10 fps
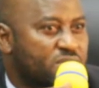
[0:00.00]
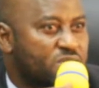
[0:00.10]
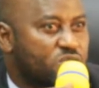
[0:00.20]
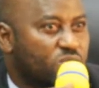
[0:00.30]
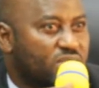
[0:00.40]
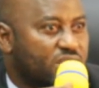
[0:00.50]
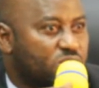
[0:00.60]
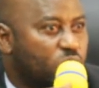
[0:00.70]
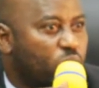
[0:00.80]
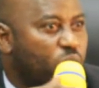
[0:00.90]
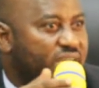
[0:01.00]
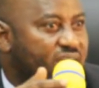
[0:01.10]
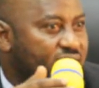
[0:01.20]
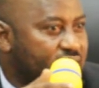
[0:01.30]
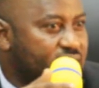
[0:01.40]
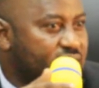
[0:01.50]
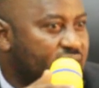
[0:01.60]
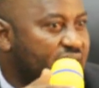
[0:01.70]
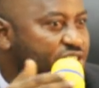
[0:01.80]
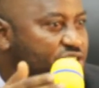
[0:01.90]
so that we can
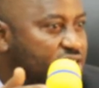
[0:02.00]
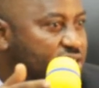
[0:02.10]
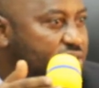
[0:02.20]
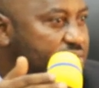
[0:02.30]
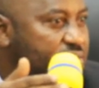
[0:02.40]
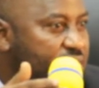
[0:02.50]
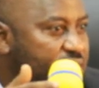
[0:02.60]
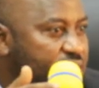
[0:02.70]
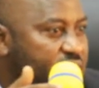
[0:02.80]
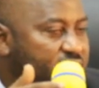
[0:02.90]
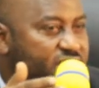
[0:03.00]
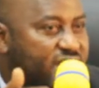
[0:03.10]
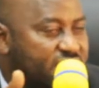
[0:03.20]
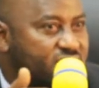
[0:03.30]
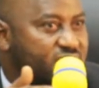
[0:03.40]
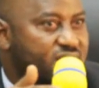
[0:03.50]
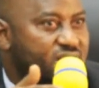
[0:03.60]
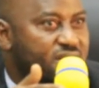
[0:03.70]
achieve this